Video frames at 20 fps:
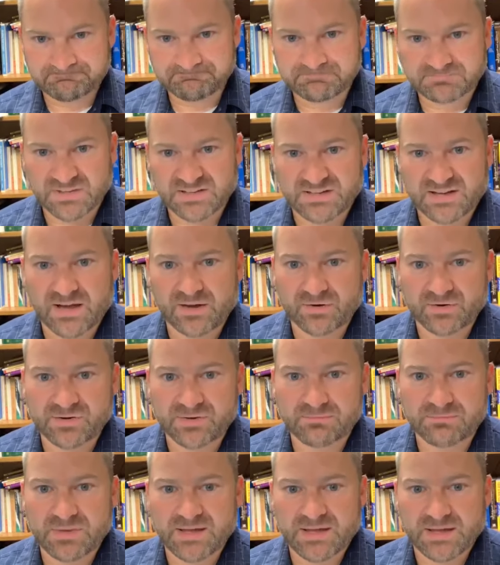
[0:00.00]
the daughters
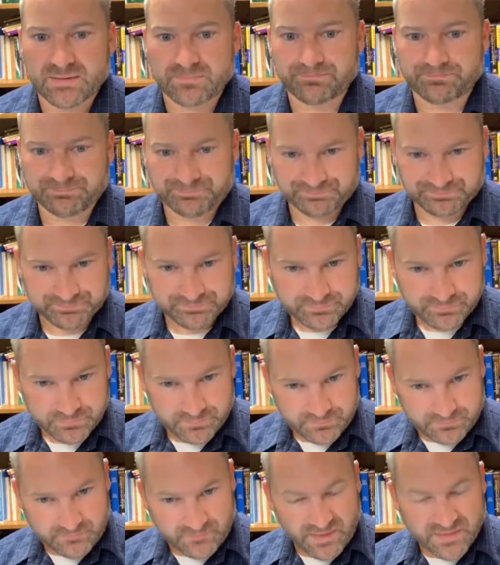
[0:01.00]
of men
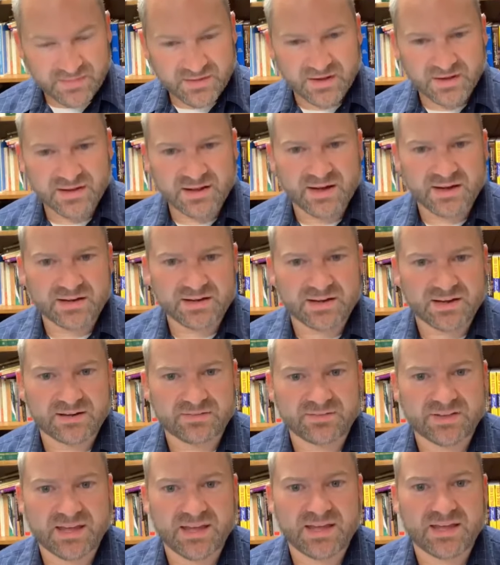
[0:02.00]
the ungodly line
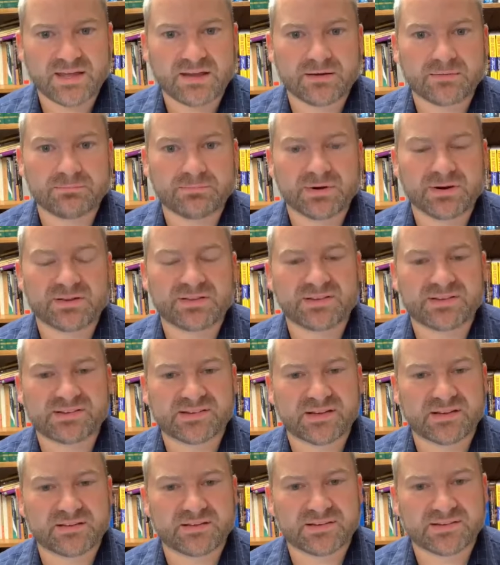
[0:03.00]
of Cain married the,
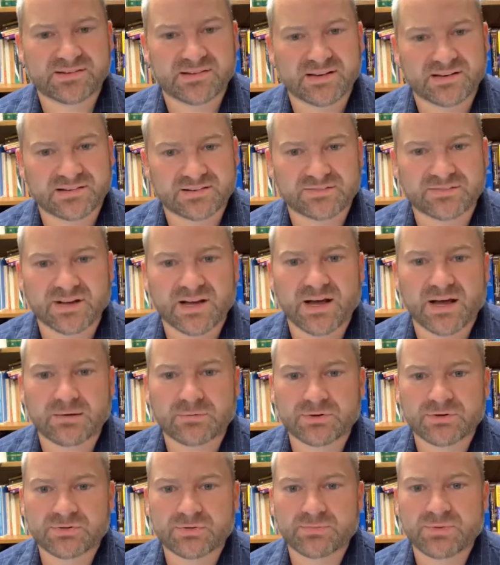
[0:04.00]
son, the sons of God,
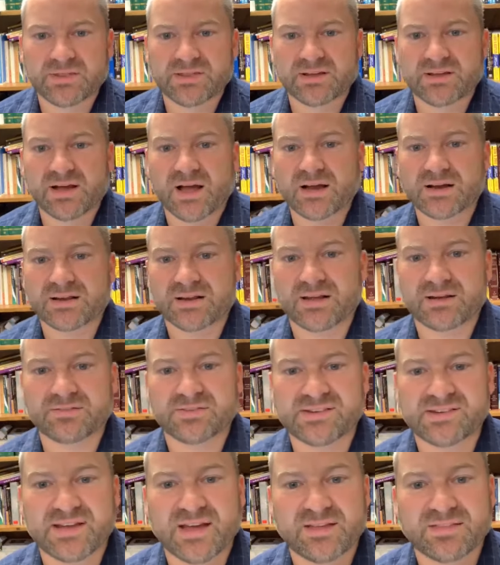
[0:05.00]
which would be the godly line of
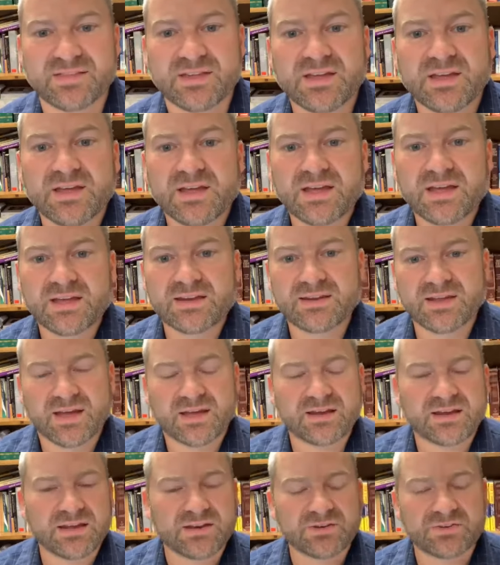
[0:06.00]
Seth. In
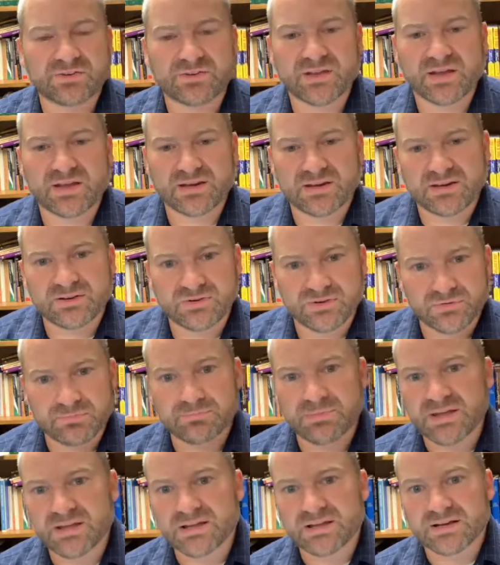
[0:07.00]
that in, that
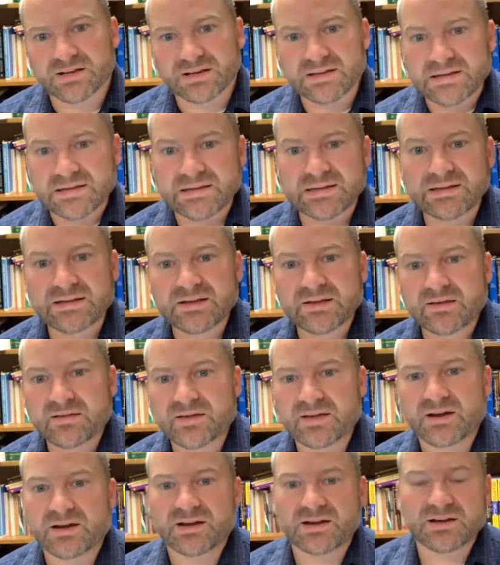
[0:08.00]
intermingling,
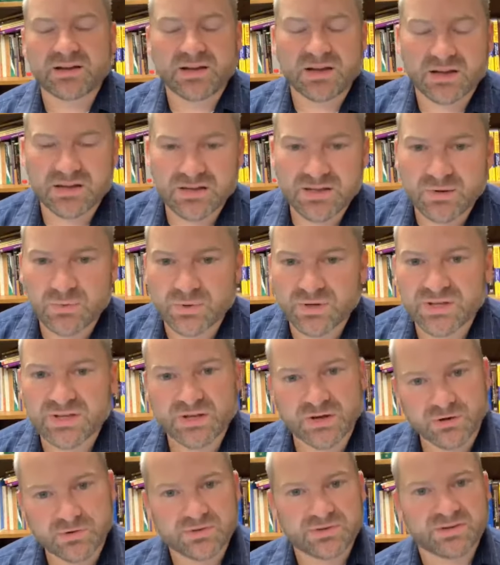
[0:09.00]
that un, unequally
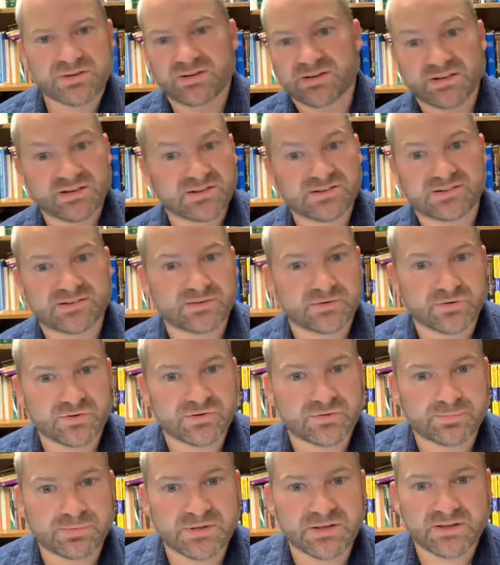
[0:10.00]
yokedness, so to
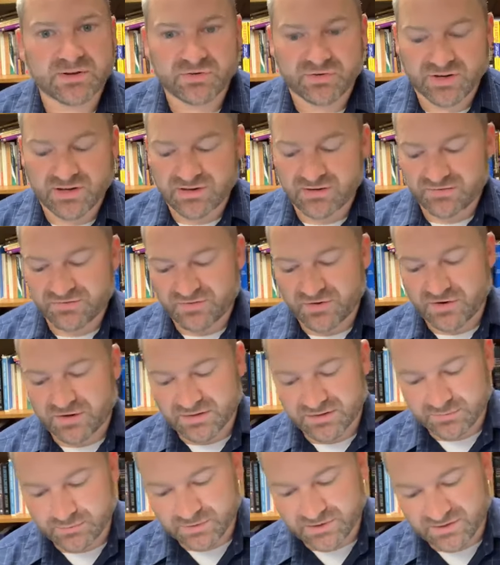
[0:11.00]
speak, created
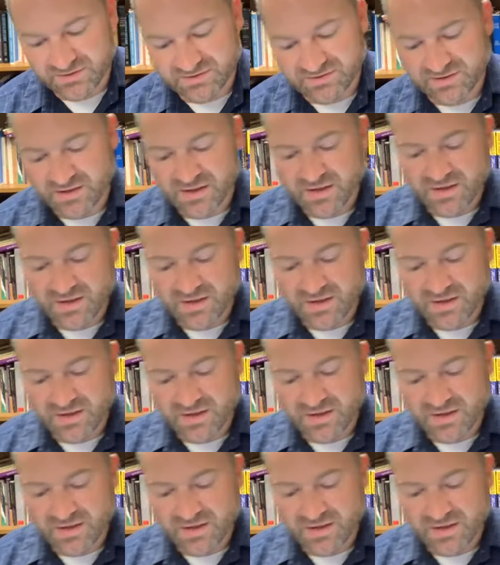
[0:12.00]
fallen ones.